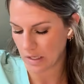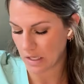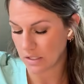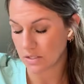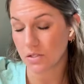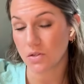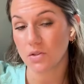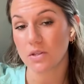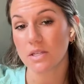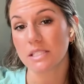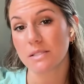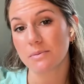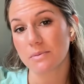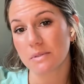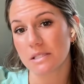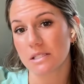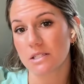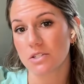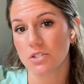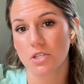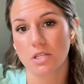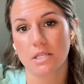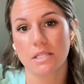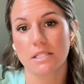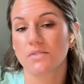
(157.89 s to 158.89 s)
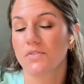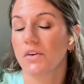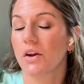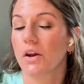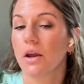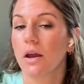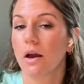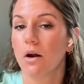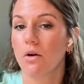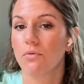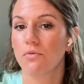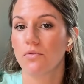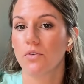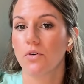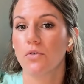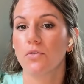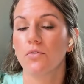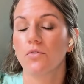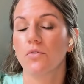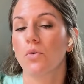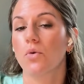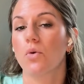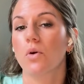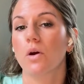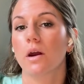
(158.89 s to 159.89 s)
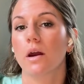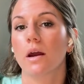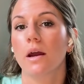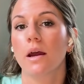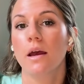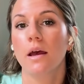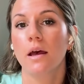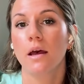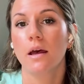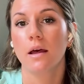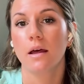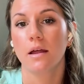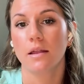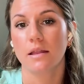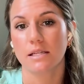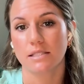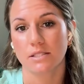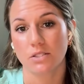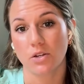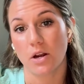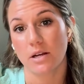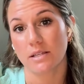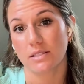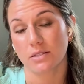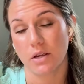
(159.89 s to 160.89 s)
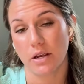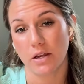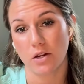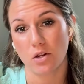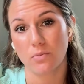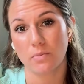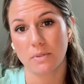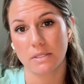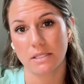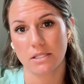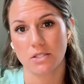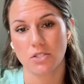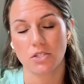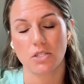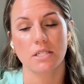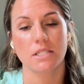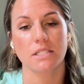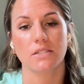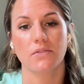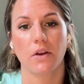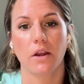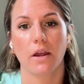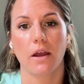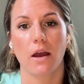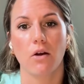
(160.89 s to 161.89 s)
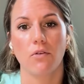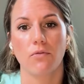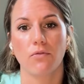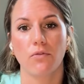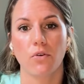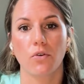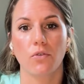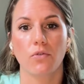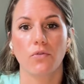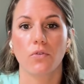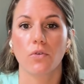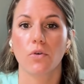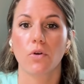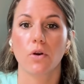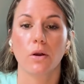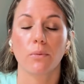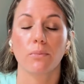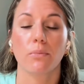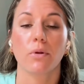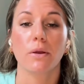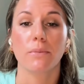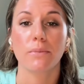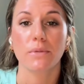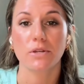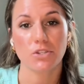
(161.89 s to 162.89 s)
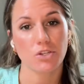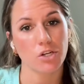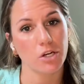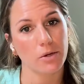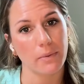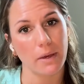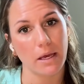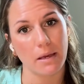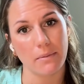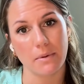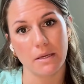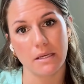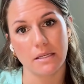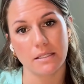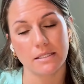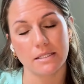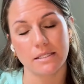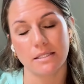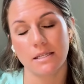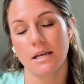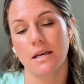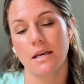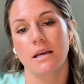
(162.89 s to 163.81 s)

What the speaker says: So this position is very helpful for, this cross cradle position is very helpful for premature babies.